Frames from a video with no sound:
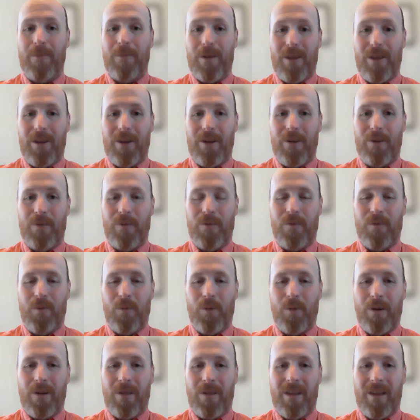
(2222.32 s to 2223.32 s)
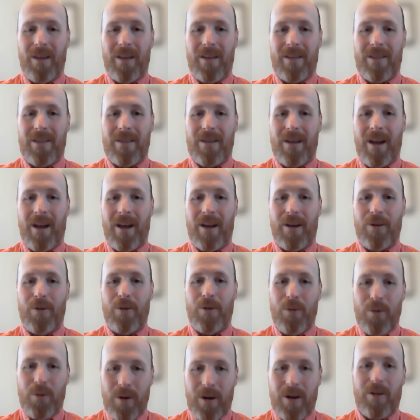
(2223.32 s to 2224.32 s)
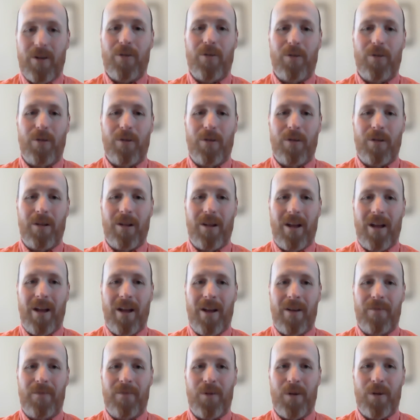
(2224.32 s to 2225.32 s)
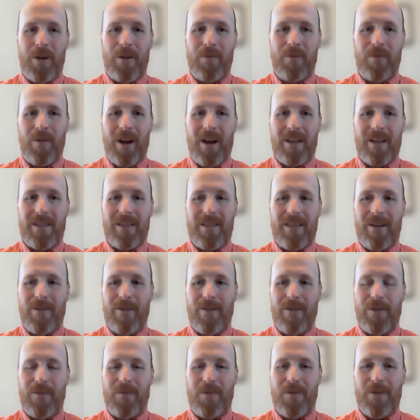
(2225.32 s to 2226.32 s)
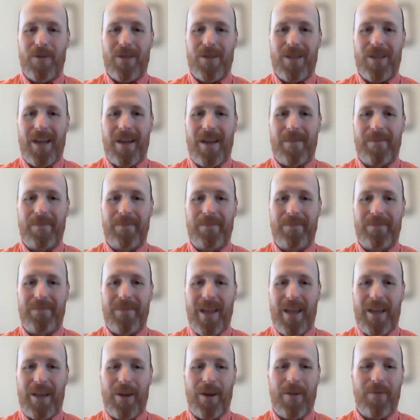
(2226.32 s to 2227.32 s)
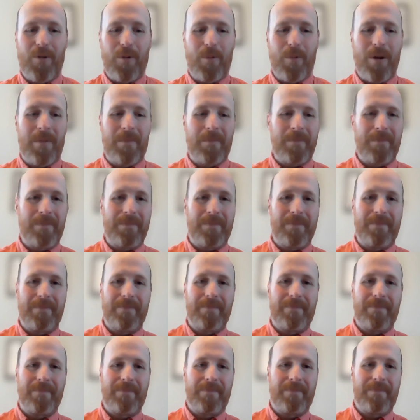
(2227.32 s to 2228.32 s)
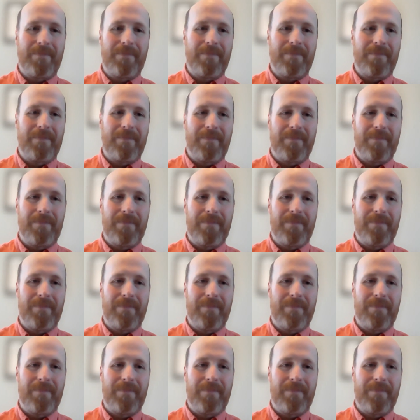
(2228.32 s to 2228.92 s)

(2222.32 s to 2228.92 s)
with you for these critical voting rights here in the first state. Thank you, everyone. Thank you.